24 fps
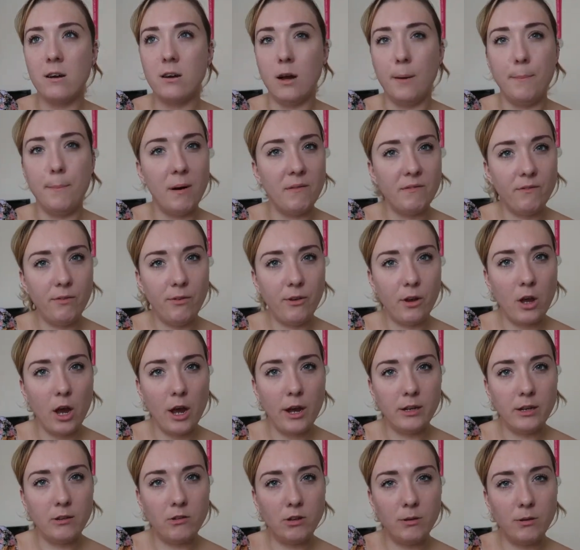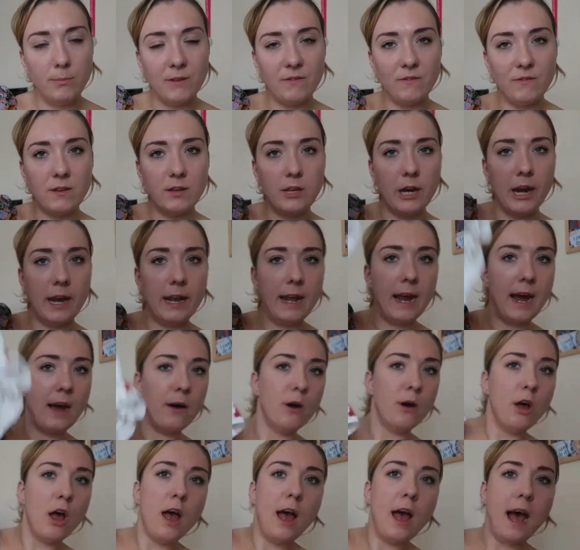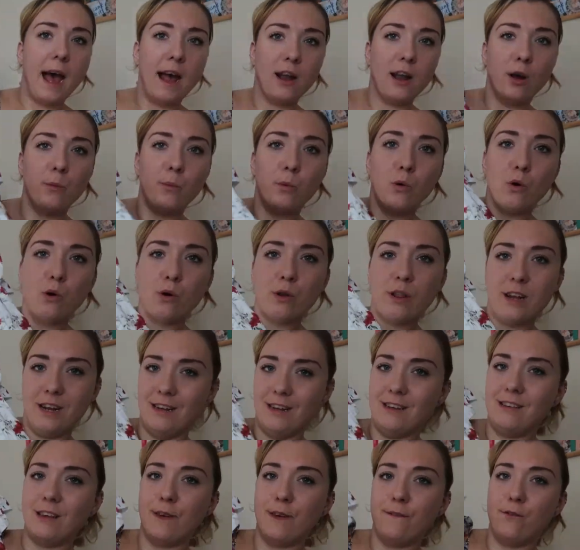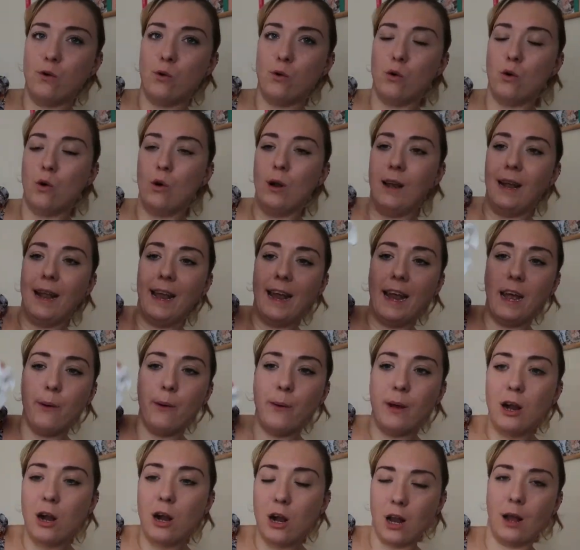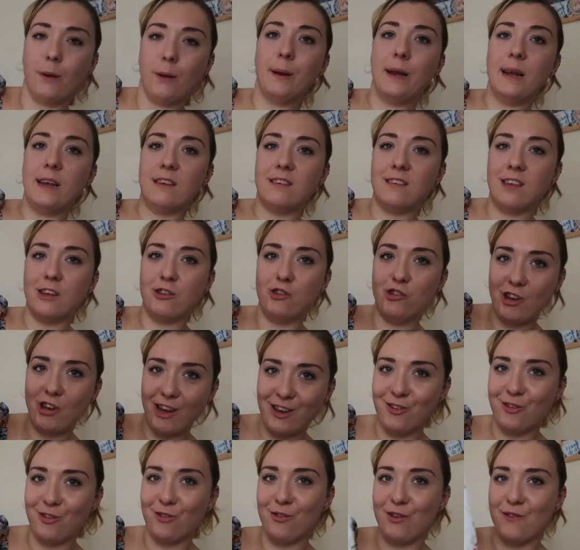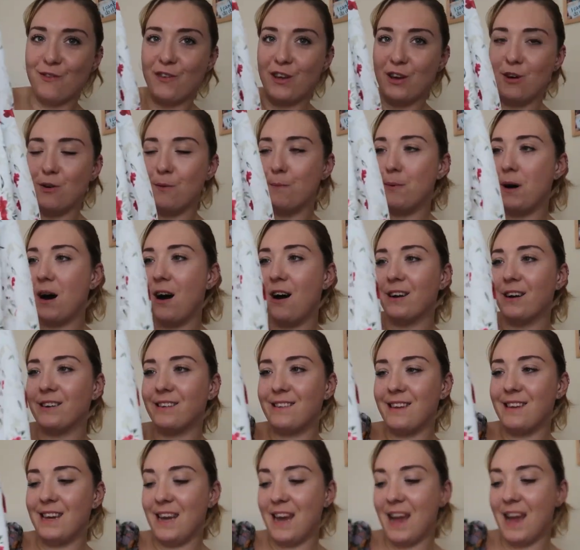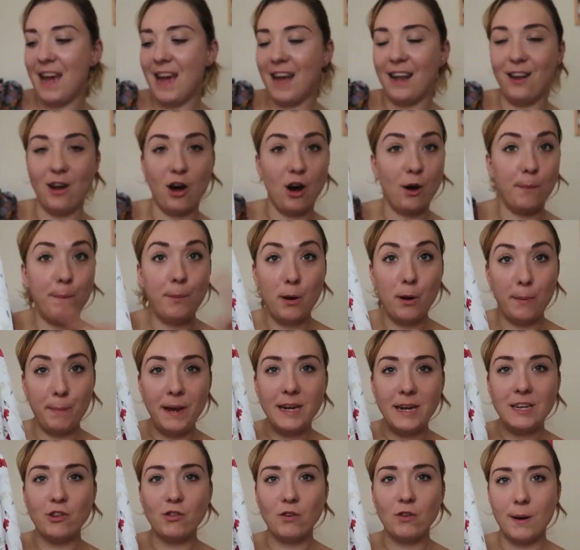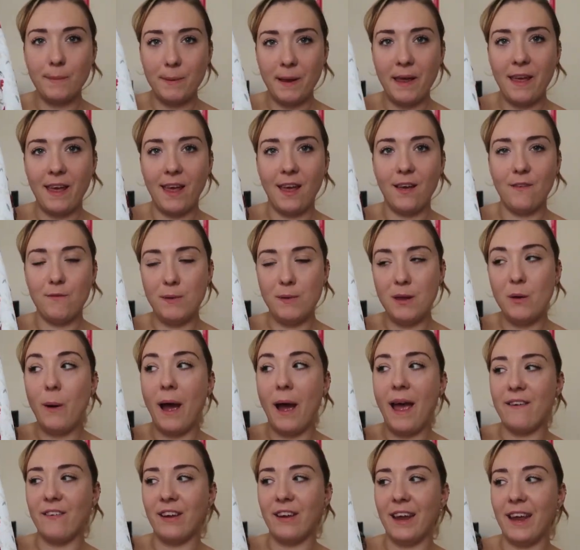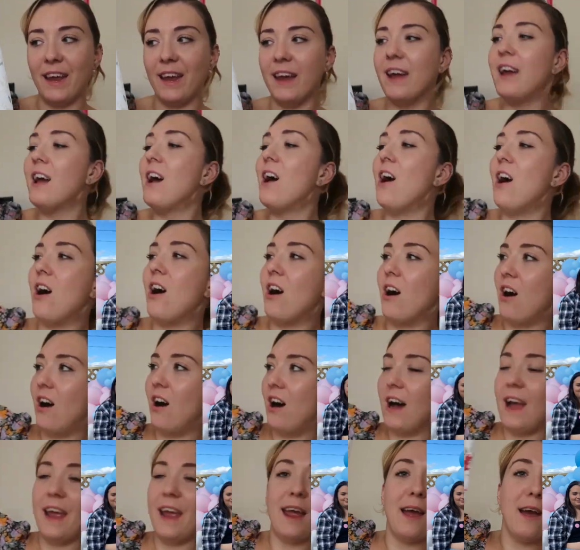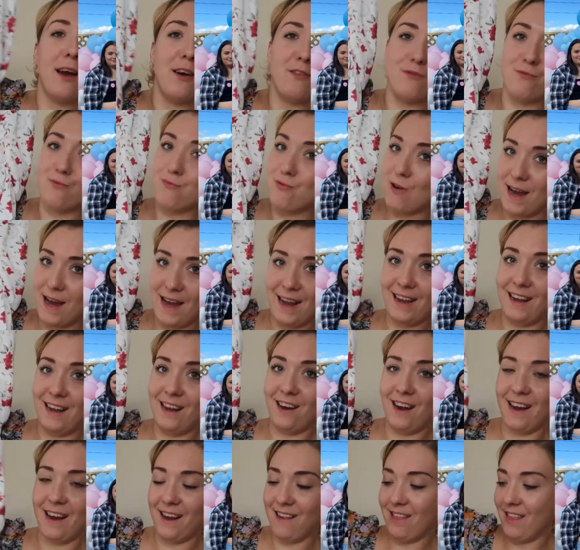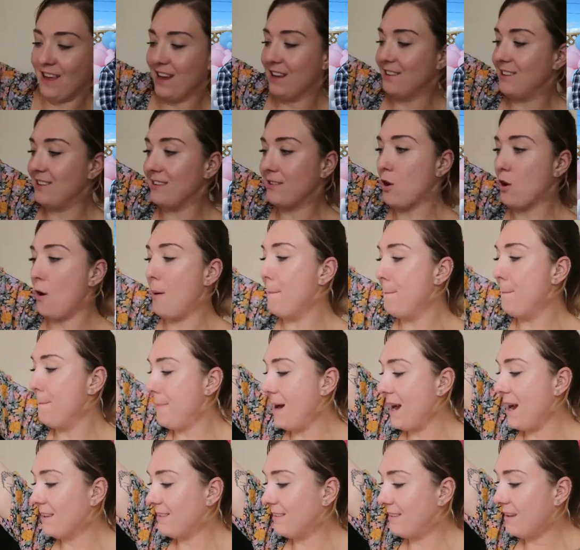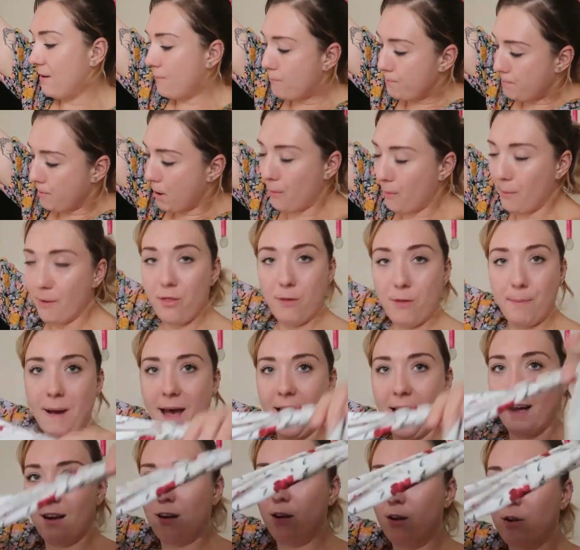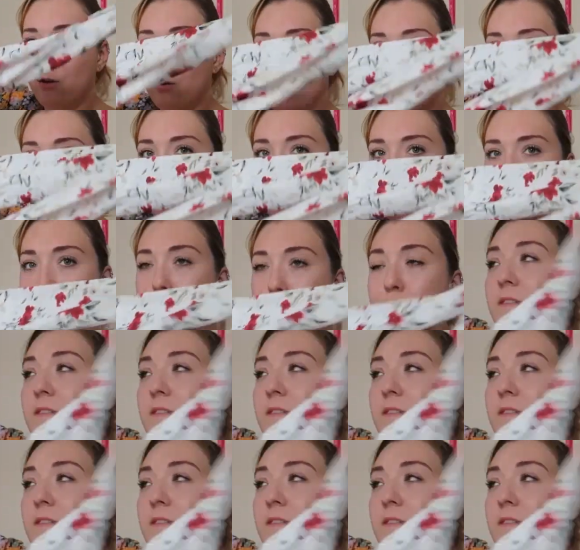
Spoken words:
a month ago, 2 months ago now, and I wore this for Leo and Chloe's gender reveal party, and I'll put a picture up here of me wearing it. I really like this. It's got a massive bow at the back. Look at all this